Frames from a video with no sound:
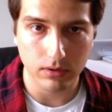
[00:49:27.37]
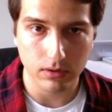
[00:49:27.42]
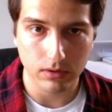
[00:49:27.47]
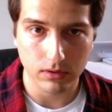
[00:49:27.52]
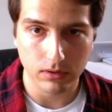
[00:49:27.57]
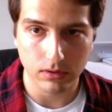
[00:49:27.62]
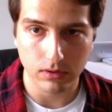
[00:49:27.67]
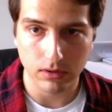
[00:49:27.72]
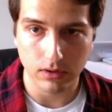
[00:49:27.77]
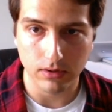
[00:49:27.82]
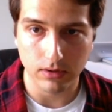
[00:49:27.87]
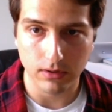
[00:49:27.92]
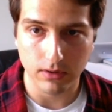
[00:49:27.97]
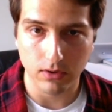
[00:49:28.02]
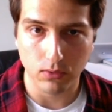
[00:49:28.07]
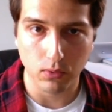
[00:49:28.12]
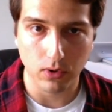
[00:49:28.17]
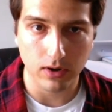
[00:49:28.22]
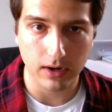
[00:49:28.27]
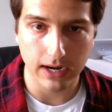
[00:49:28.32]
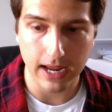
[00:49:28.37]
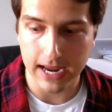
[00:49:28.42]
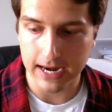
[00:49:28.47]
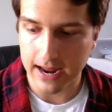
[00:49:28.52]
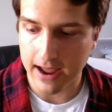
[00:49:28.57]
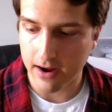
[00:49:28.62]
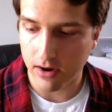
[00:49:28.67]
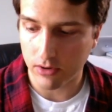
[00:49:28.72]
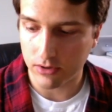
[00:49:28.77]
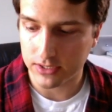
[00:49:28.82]
you know, they're working eight
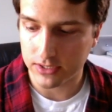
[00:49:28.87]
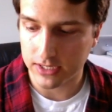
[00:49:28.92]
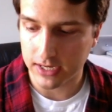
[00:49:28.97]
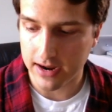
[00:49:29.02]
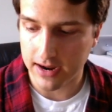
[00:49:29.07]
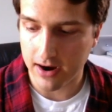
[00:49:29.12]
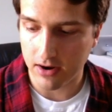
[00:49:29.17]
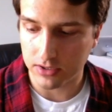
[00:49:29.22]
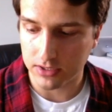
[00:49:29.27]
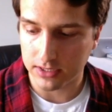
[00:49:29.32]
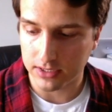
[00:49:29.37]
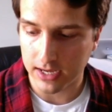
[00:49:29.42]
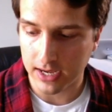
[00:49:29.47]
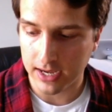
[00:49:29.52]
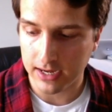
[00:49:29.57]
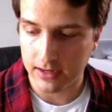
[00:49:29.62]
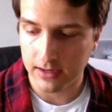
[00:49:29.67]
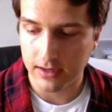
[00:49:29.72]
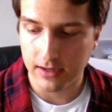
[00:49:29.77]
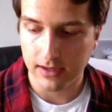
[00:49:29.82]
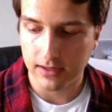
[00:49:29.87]
hours, ten hours a day,